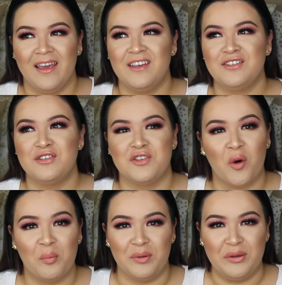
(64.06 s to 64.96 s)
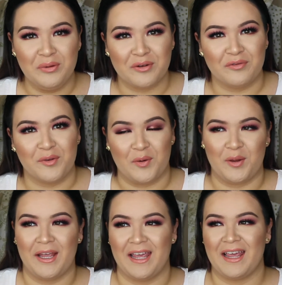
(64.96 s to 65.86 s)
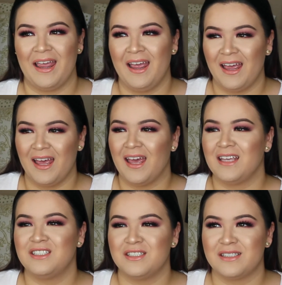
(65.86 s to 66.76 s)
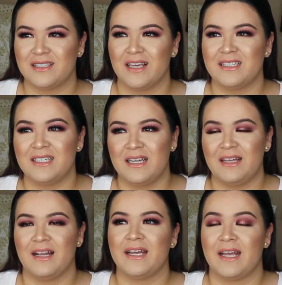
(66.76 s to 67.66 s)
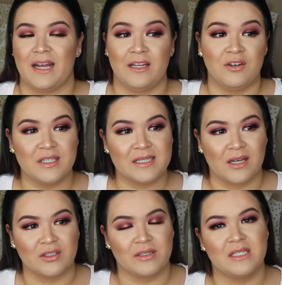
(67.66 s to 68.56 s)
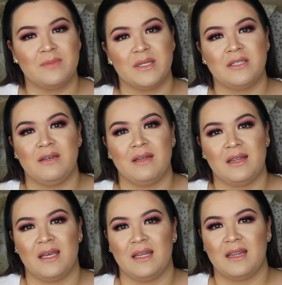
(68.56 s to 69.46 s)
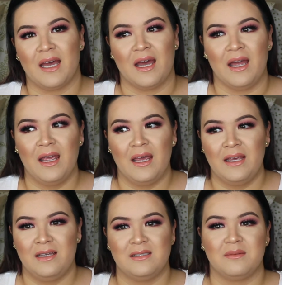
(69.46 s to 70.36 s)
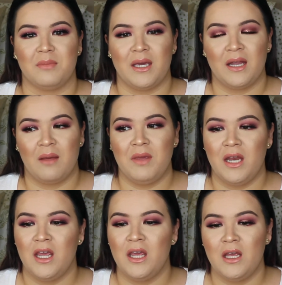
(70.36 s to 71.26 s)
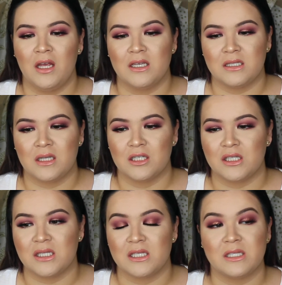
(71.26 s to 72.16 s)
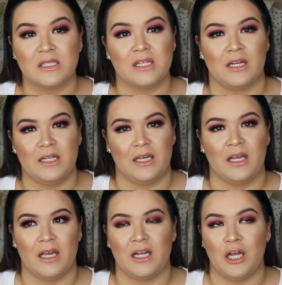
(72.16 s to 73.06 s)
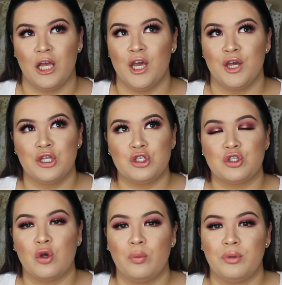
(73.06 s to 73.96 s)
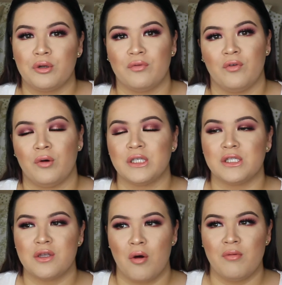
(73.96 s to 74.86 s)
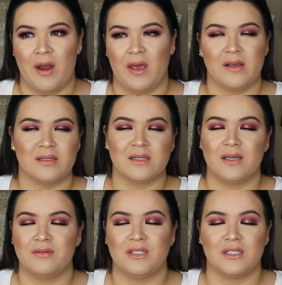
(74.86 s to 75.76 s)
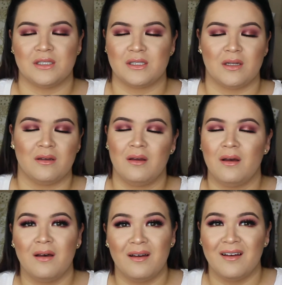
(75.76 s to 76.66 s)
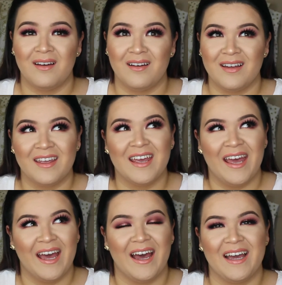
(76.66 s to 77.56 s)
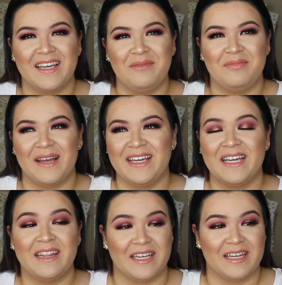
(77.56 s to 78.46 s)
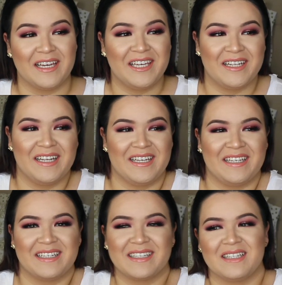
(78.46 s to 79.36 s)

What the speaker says: he's just so beautiful. Like, it's just and I know this sounds crazy, but to even think that he's a man, I mean, he is just stunning and so beautiful and so nice. It was just, I can't like